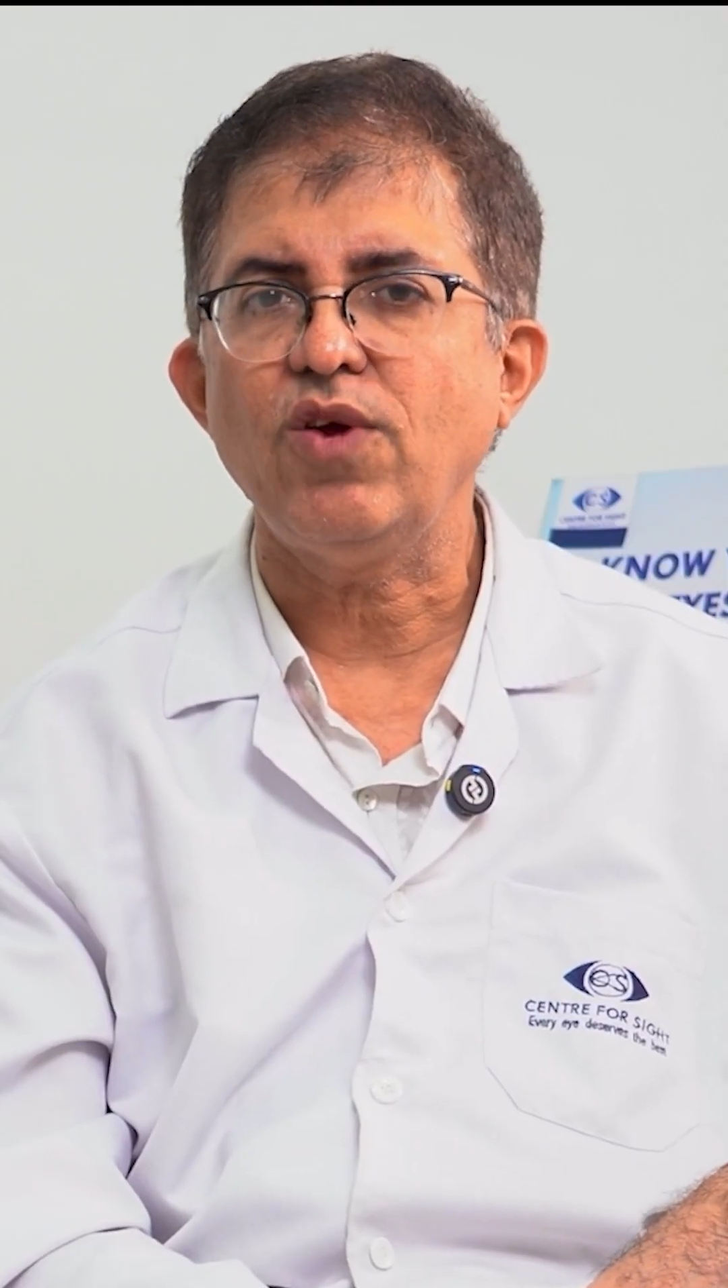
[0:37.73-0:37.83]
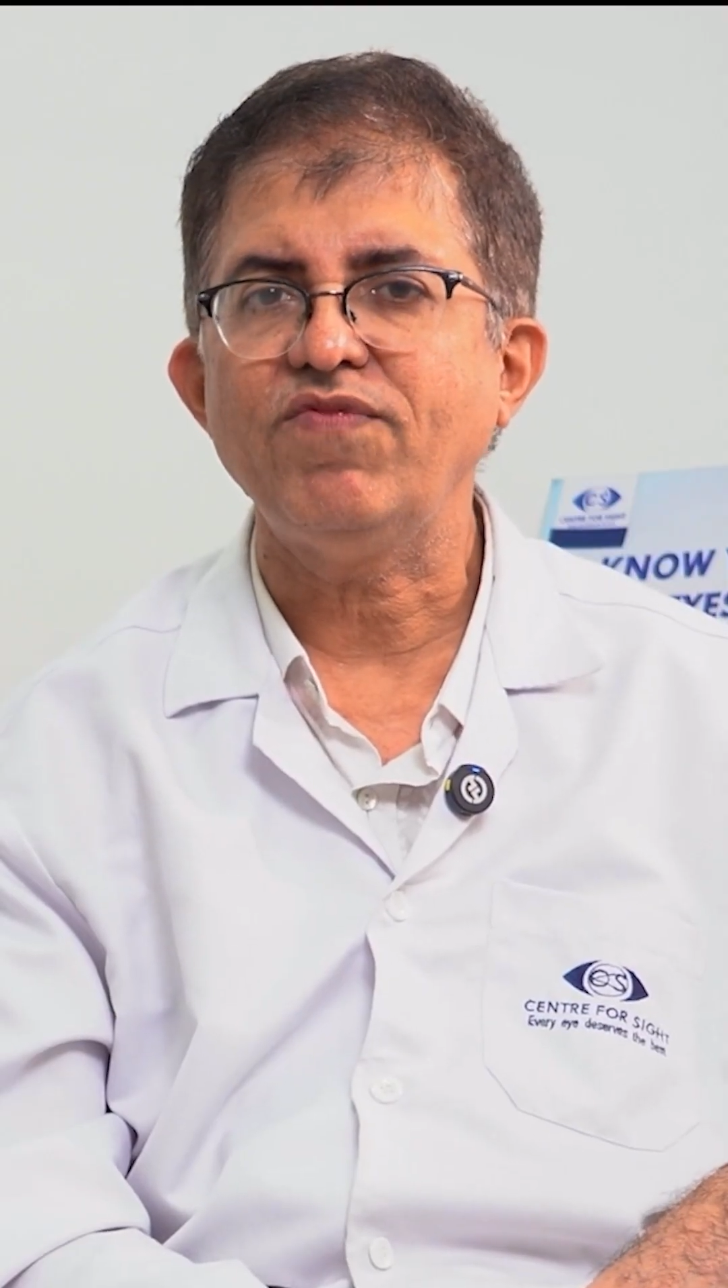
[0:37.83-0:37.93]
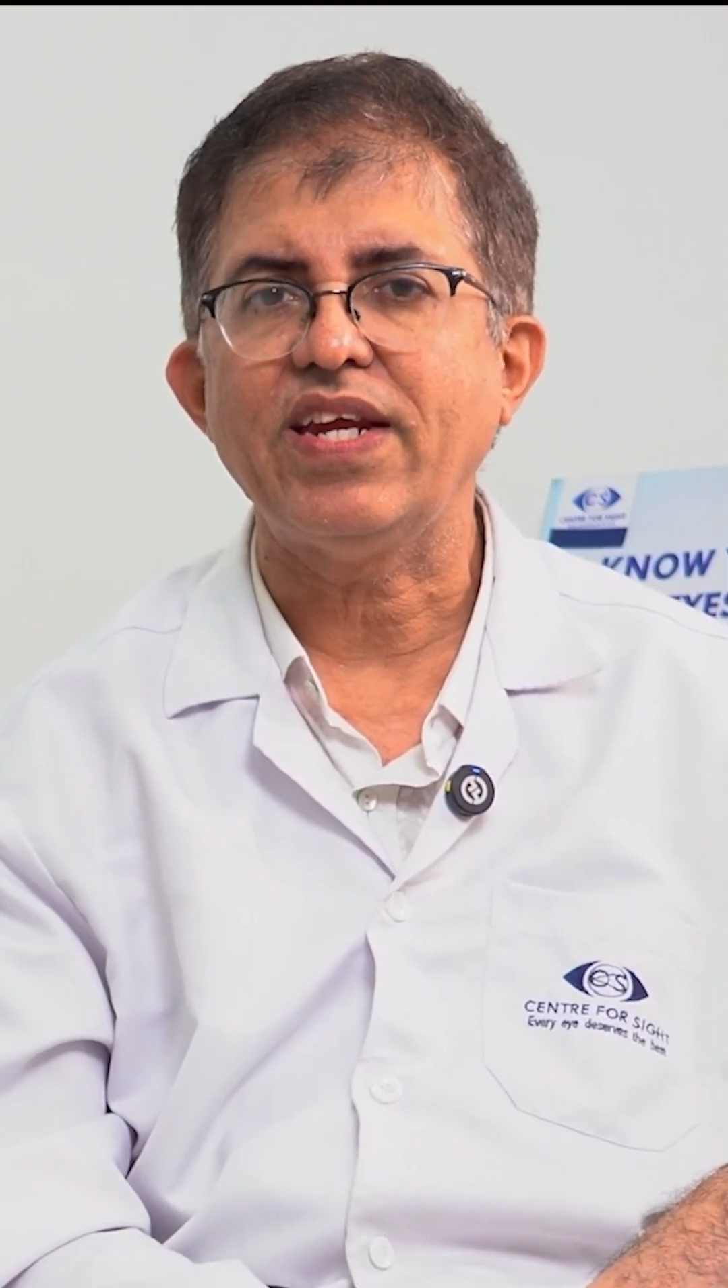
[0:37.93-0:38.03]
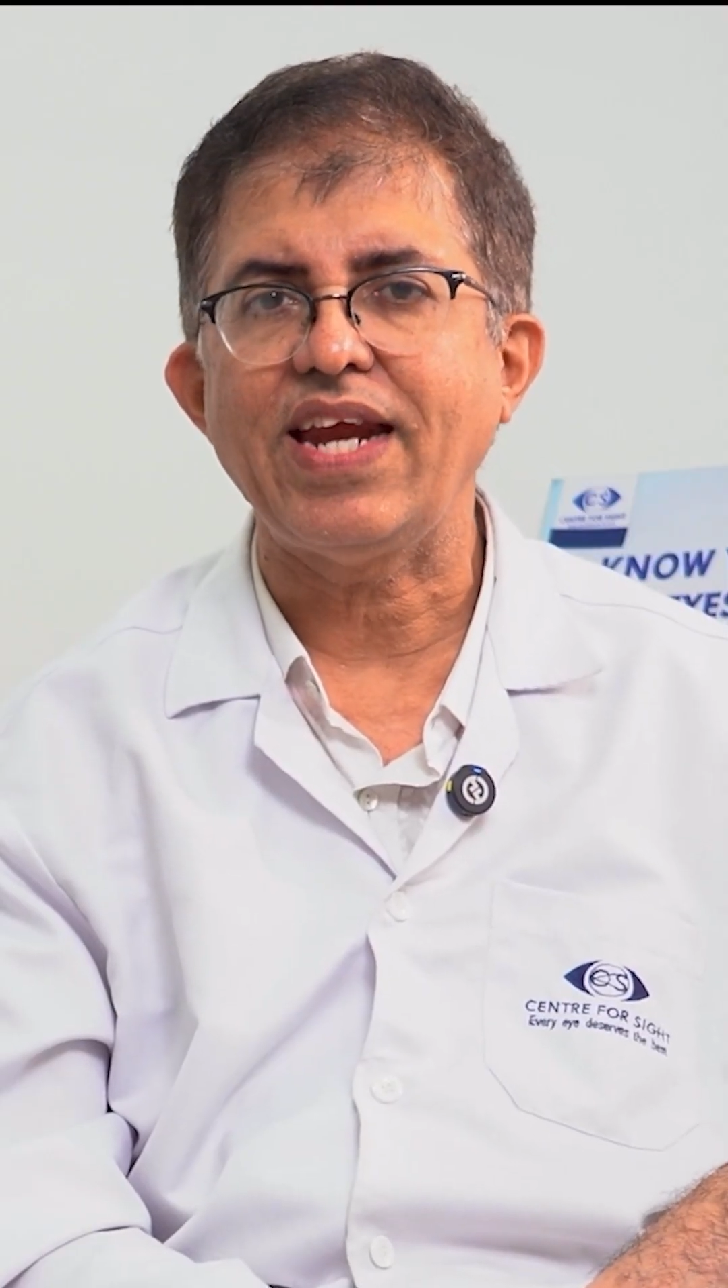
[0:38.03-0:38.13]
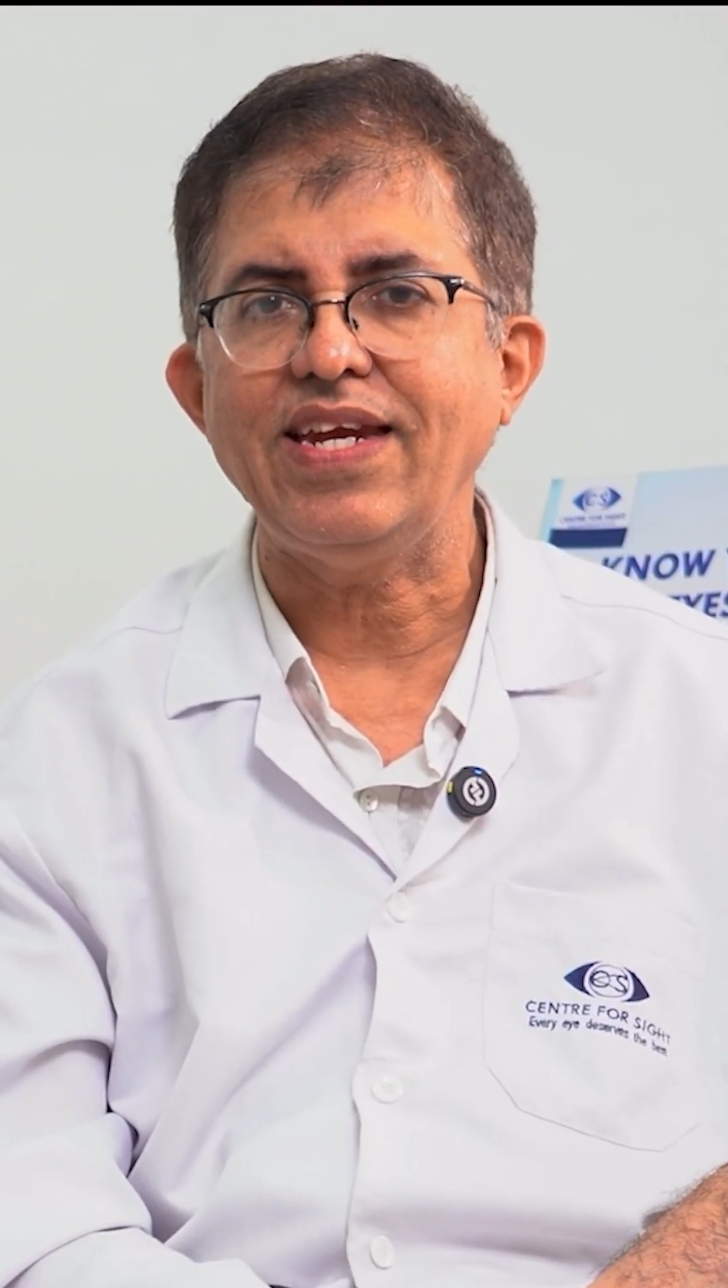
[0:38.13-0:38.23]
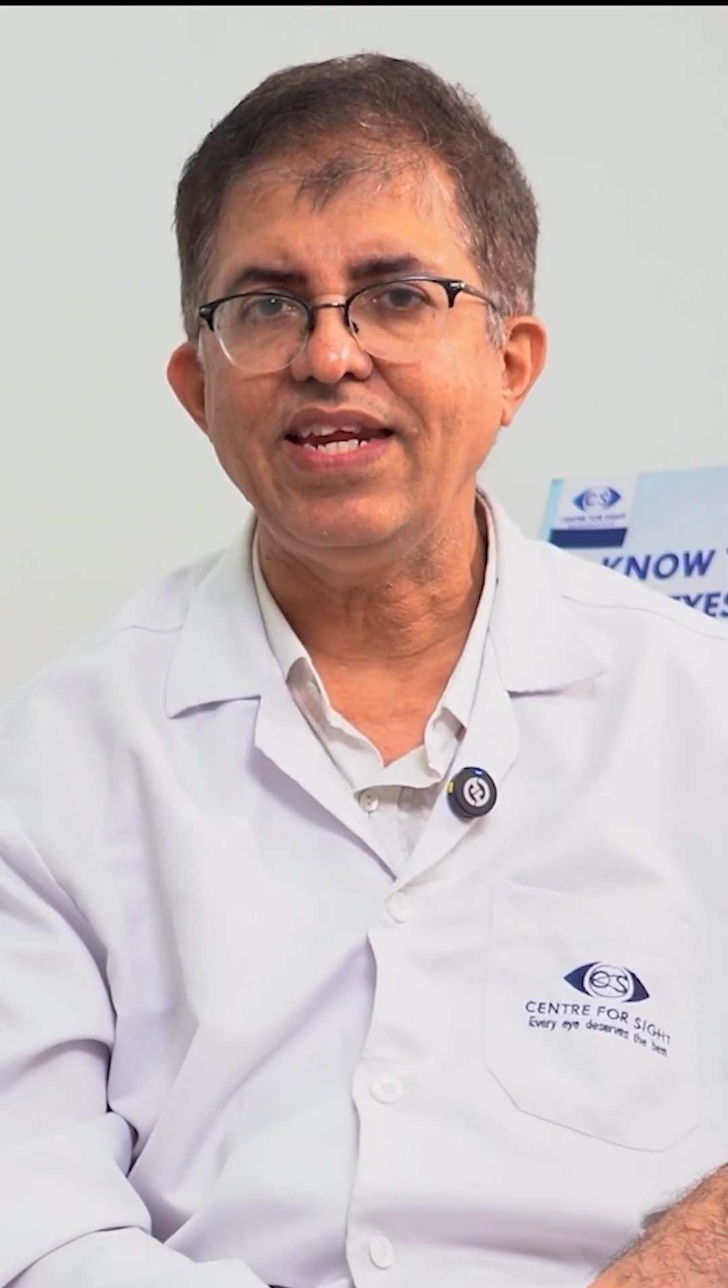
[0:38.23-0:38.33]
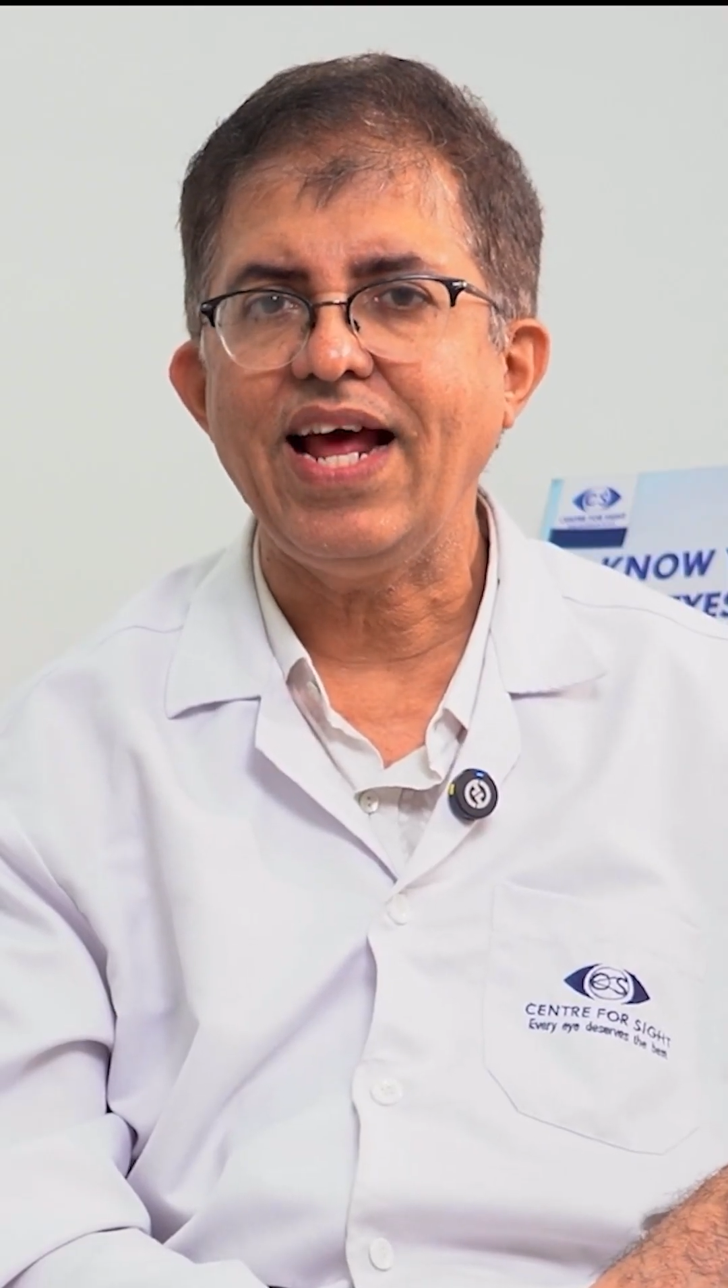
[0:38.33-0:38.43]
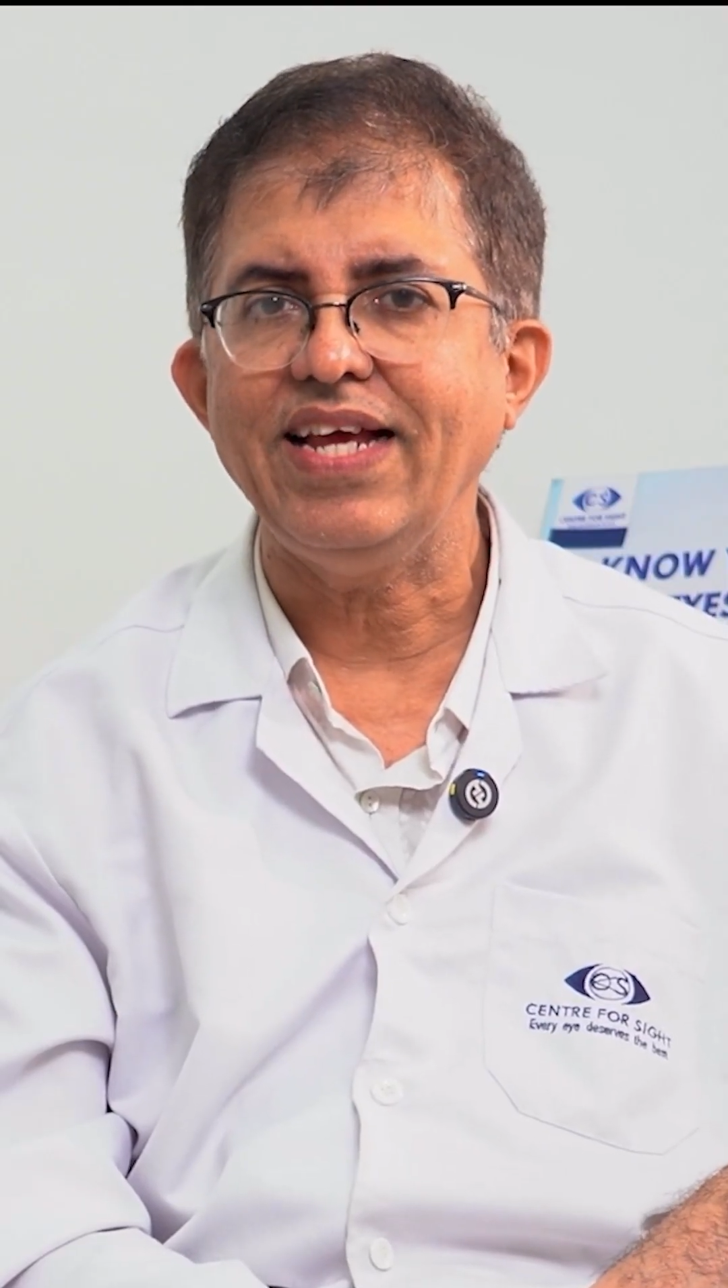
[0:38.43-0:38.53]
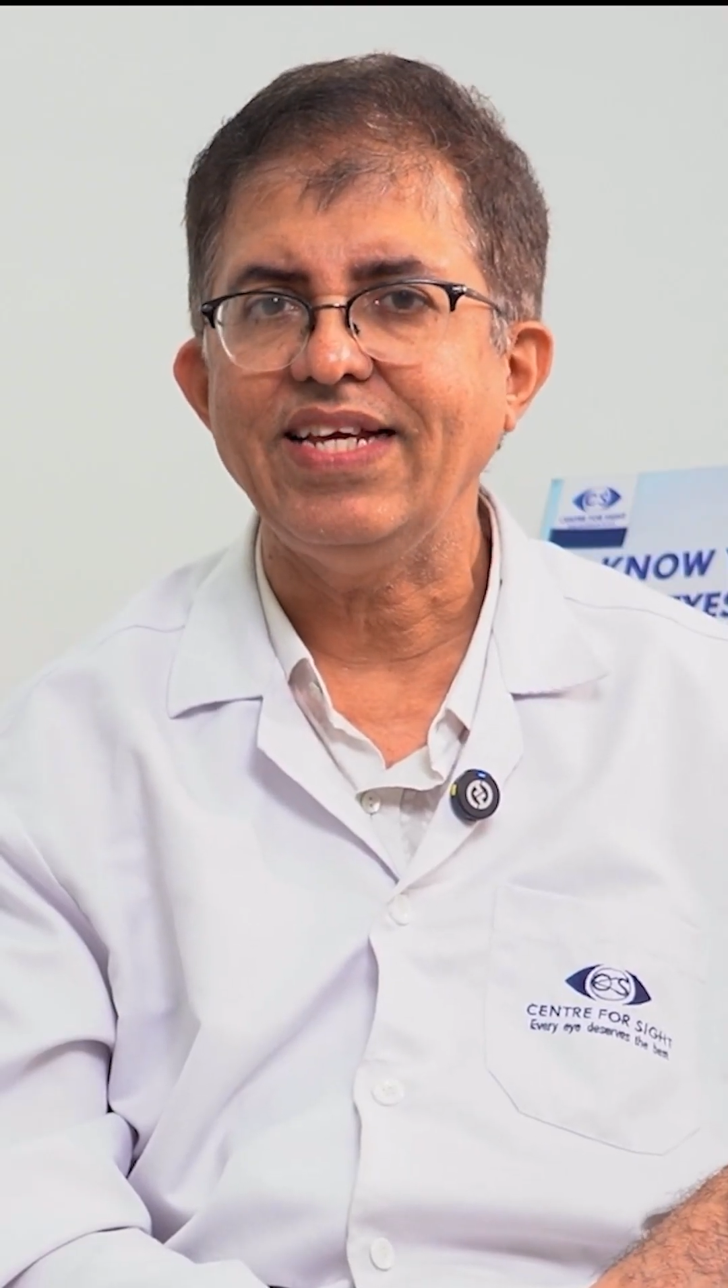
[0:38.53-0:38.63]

of the retina